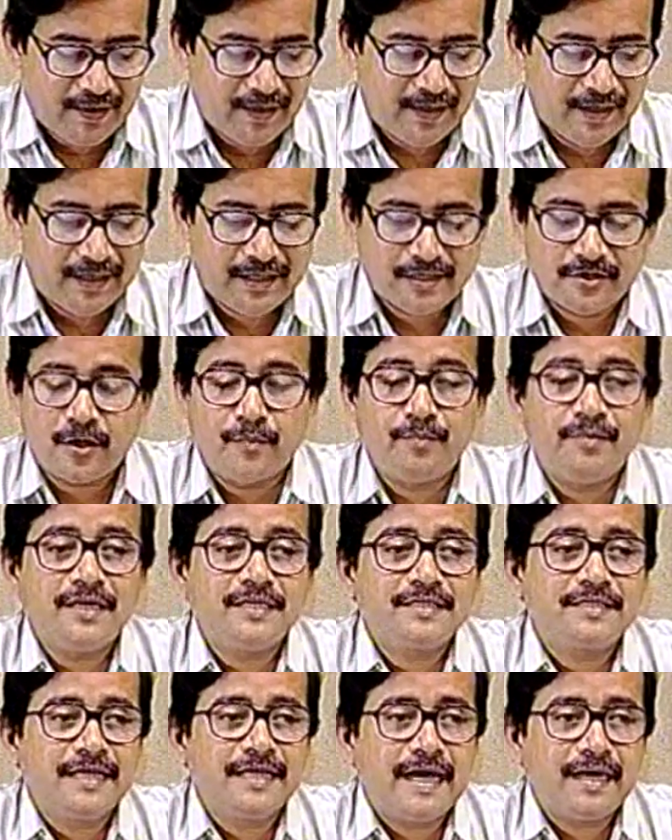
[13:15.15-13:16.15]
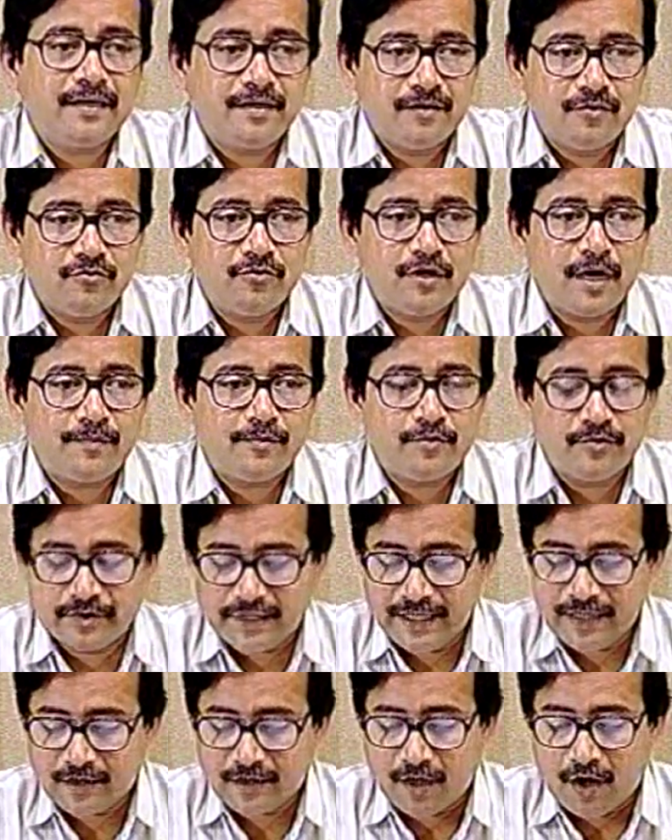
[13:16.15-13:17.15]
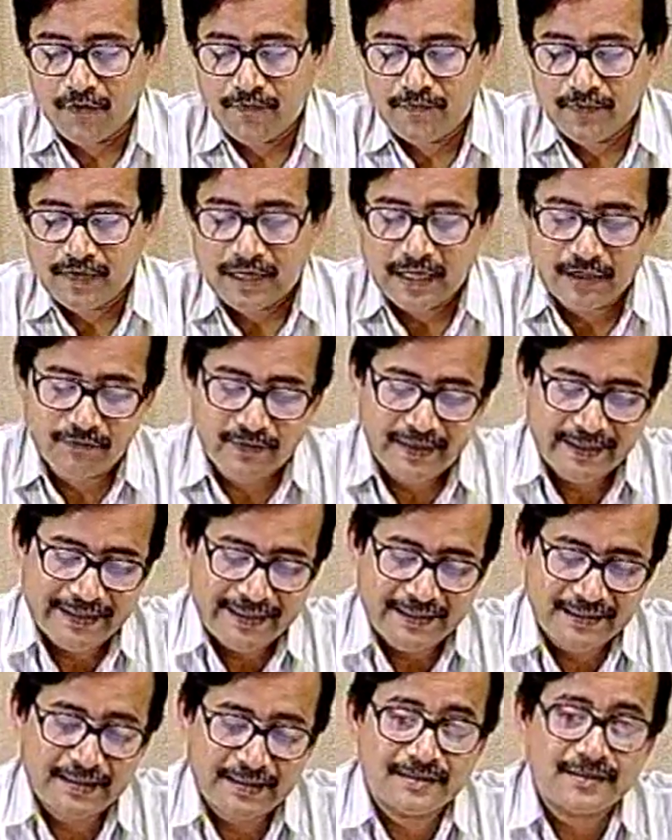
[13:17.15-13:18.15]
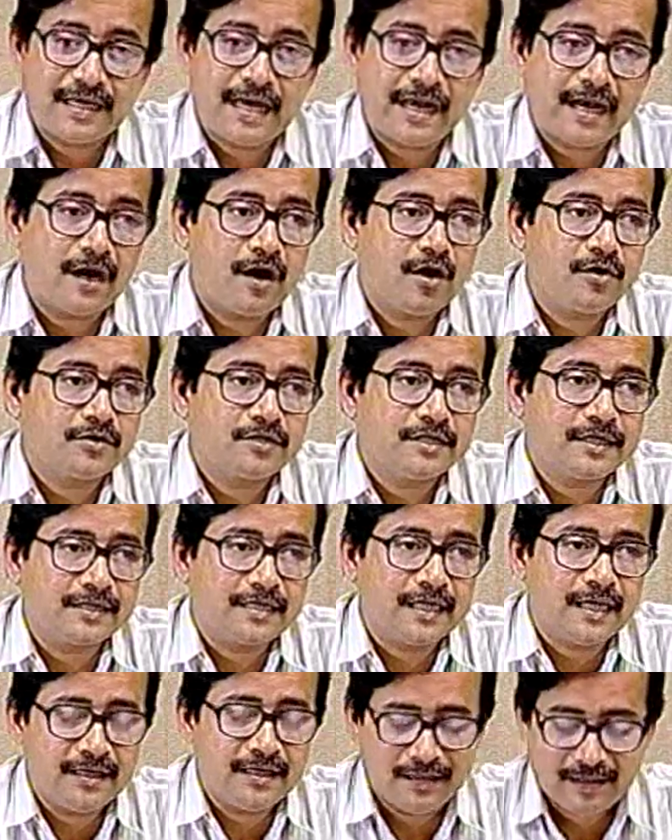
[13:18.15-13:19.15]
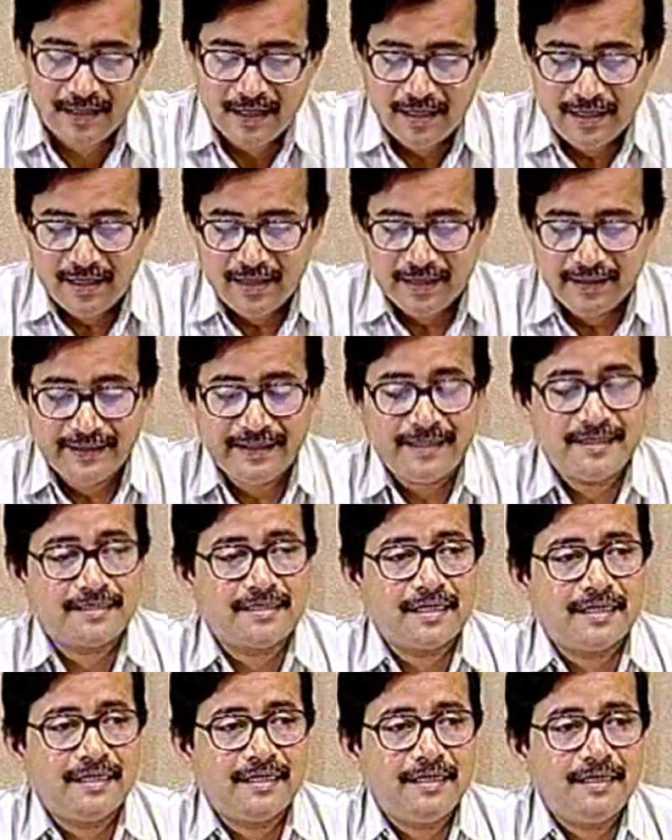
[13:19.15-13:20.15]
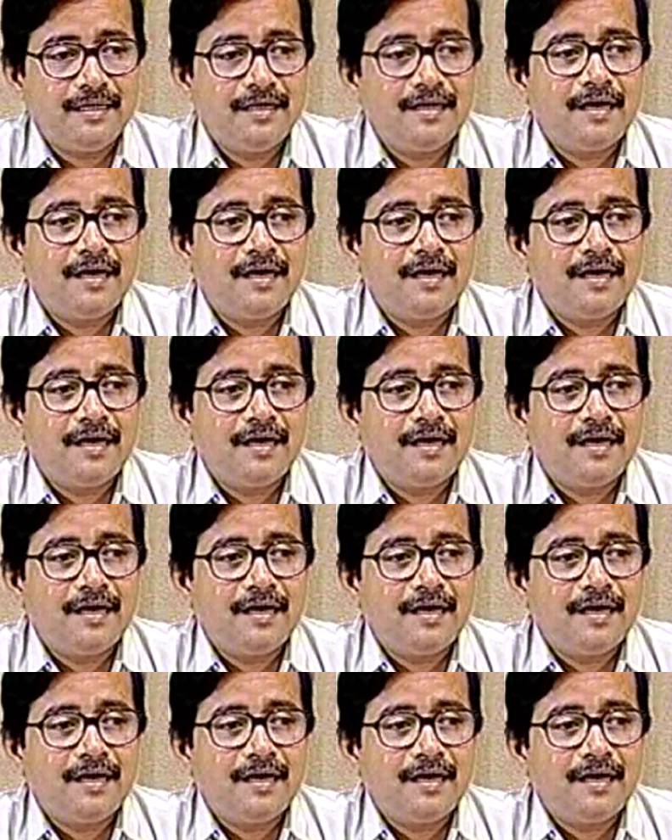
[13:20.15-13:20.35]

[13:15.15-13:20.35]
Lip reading: it is obvious that we have to think of converting this analog signal digitally,